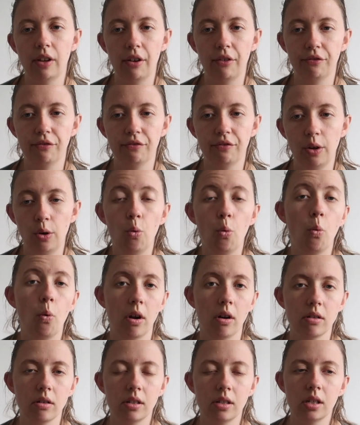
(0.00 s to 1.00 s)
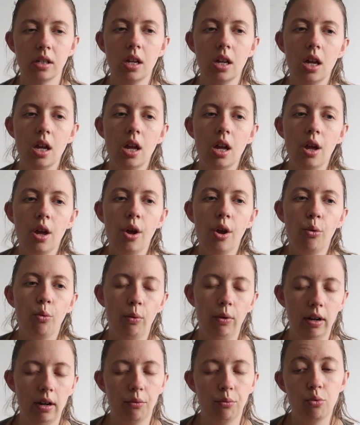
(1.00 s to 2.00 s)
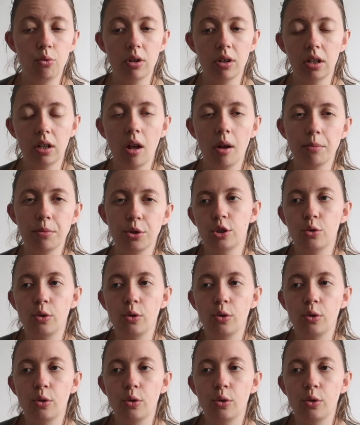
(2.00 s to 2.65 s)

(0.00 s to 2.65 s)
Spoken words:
I've felt worse when I've woken up.